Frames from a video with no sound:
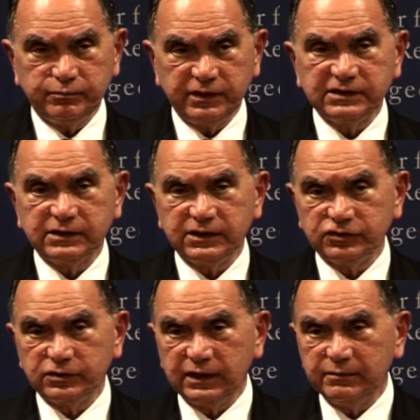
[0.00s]

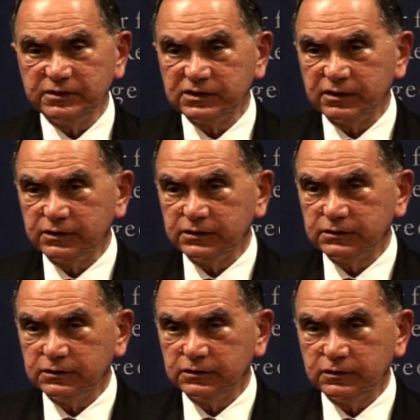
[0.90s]
presidential emissary
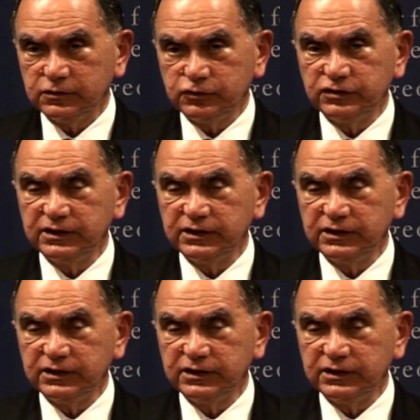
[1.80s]
to